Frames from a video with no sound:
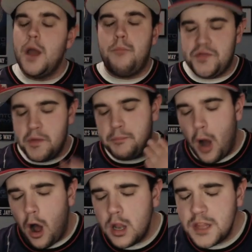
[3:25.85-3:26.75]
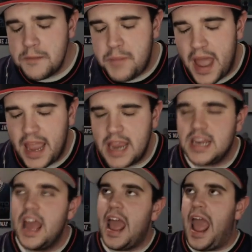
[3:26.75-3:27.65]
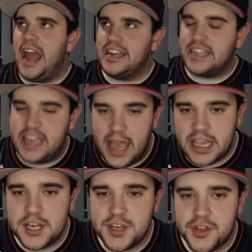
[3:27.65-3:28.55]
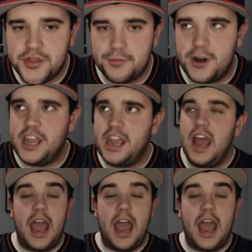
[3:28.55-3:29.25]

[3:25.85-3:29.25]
put the ball in the paint and kick it to 3,